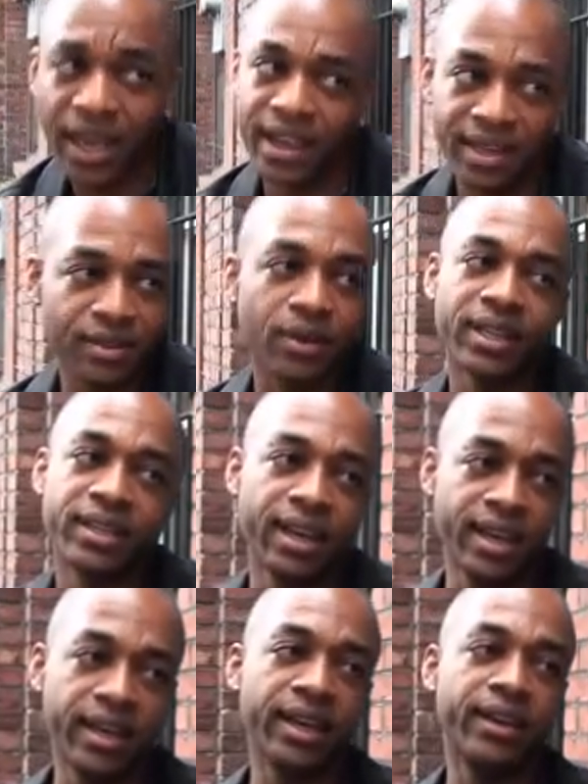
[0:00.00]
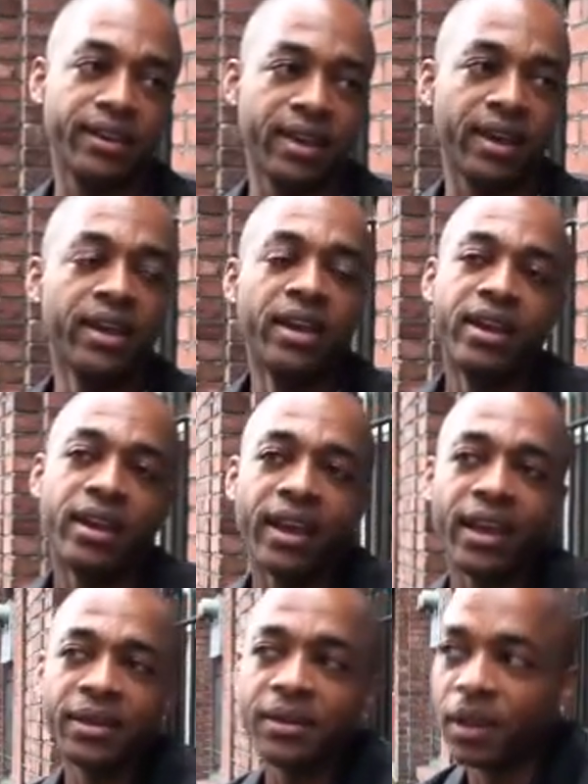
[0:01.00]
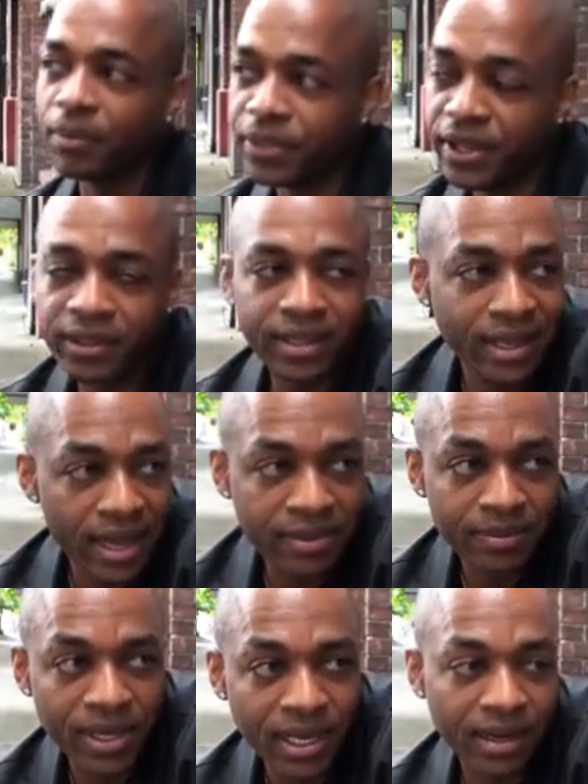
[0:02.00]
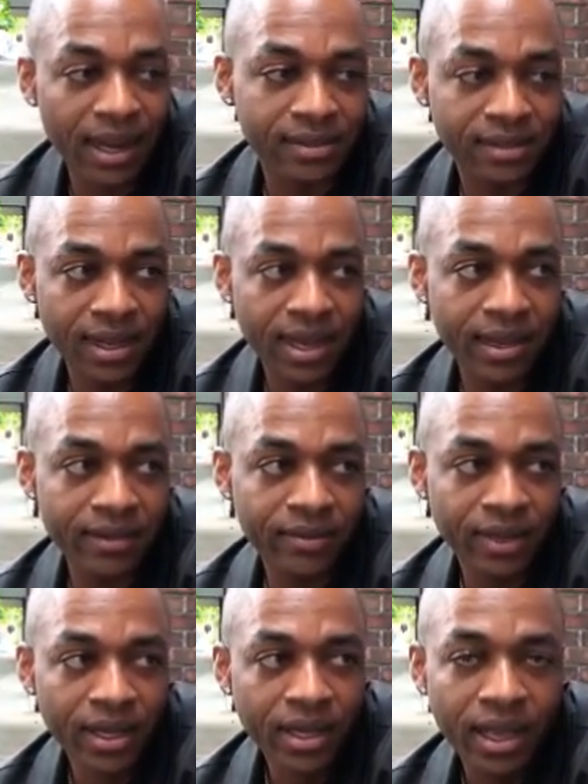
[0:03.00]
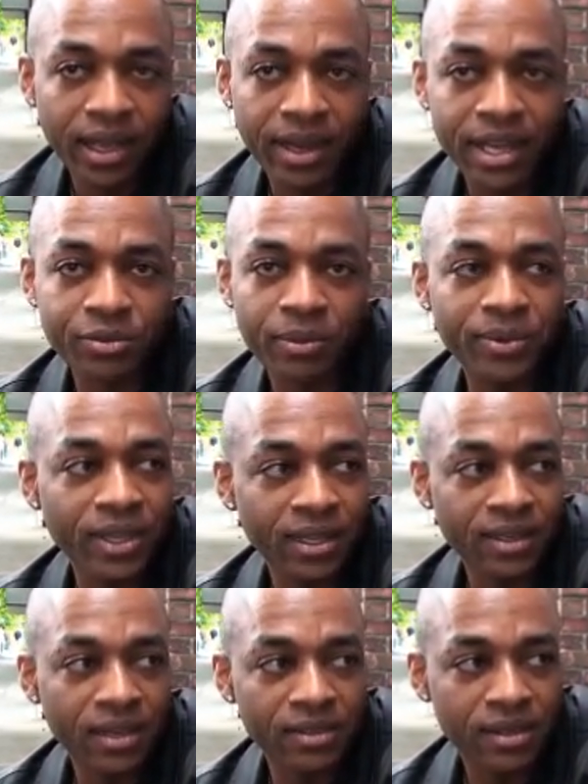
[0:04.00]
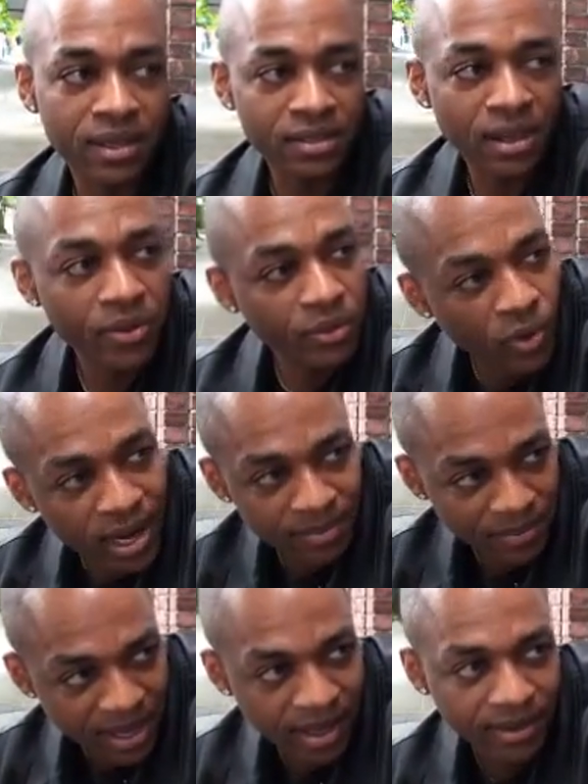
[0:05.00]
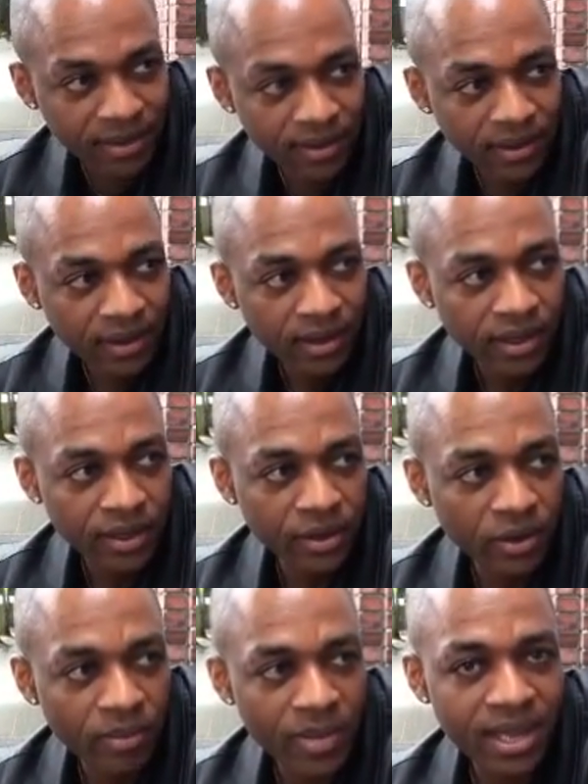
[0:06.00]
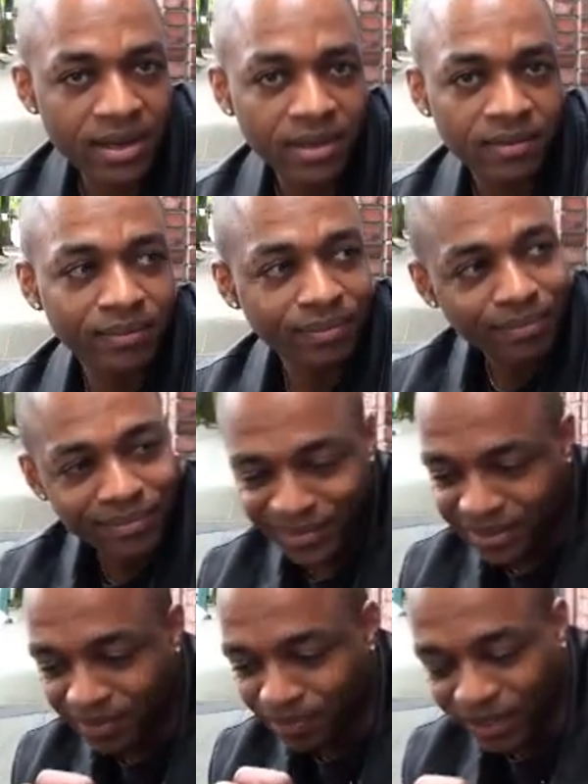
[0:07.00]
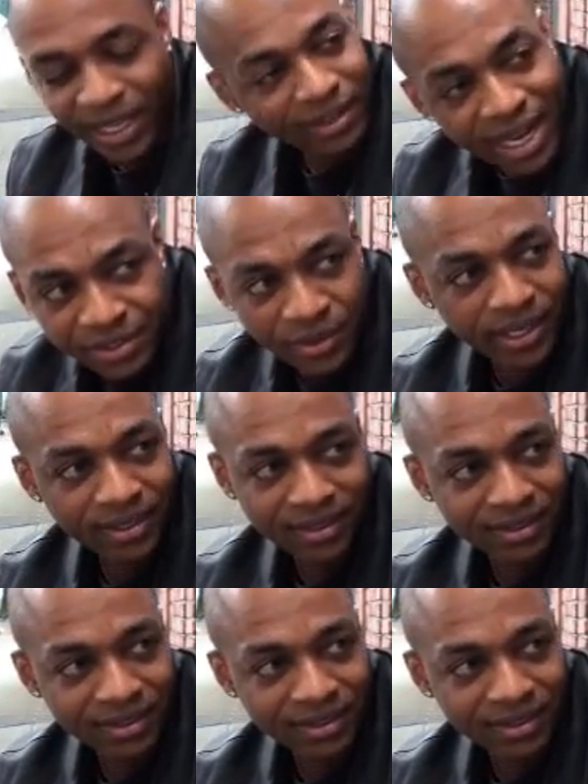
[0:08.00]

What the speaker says: Yeah, totally. Yeah. And particularly Nathan being an ex-slave, and Ezra being a Southern white man, made it electric.